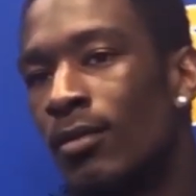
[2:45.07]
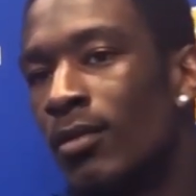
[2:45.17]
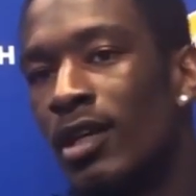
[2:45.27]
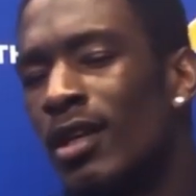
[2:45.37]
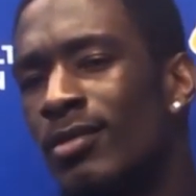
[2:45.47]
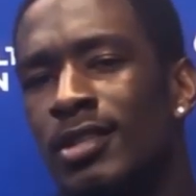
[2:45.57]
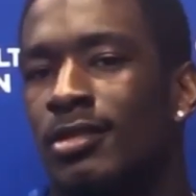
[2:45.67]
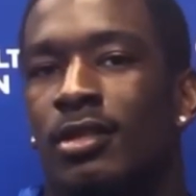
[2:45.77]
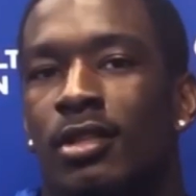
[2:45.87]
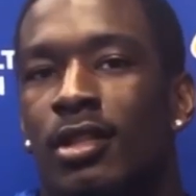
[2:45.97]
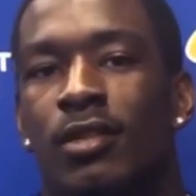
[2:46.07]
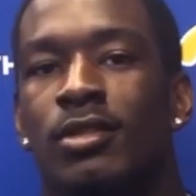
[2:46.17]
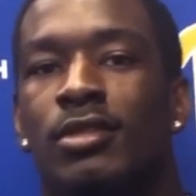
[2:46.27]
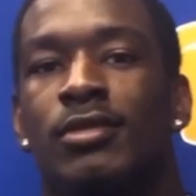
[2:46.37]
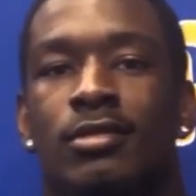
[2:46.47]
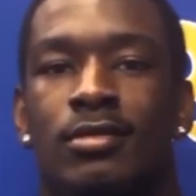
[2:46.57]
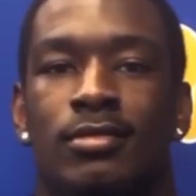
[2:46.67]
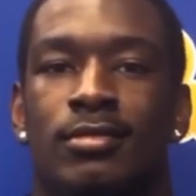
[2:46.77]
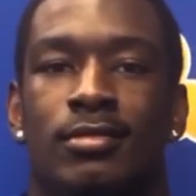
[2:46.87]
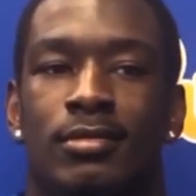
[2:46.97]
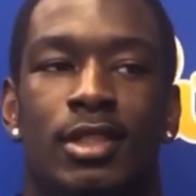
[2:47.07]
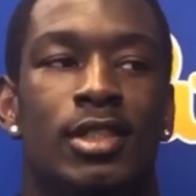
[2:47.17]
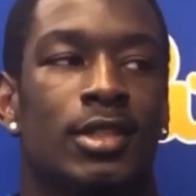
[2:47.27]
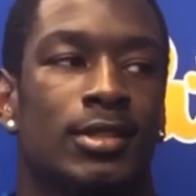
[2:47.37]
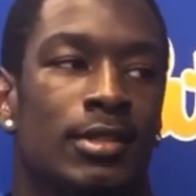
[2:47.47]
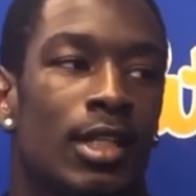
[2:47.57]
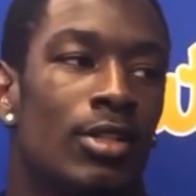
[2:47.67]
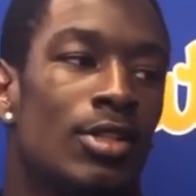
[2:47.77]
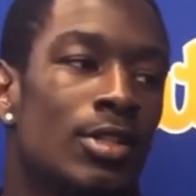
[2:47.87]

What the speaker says: Miami never even looked at all.